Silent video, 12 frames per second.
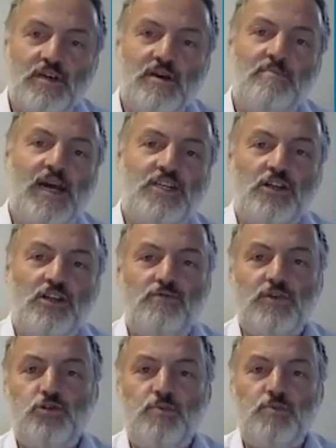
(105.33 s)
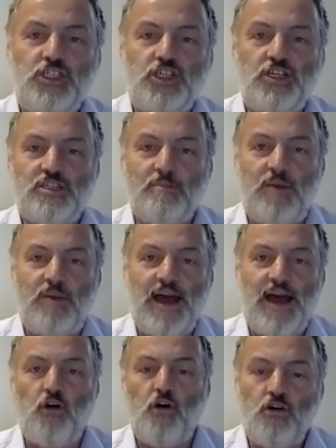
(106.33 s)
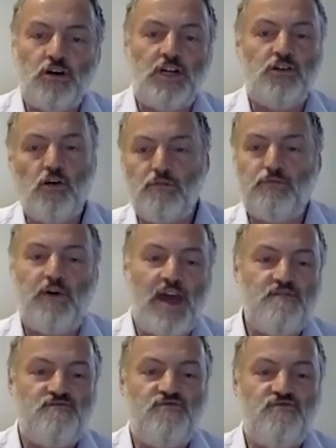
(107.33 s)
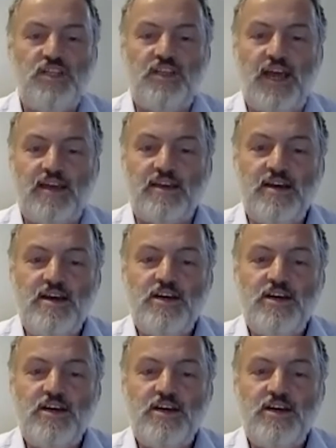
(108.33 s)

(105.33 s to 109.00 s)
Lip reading: Imagine we switch the supply on and off every day,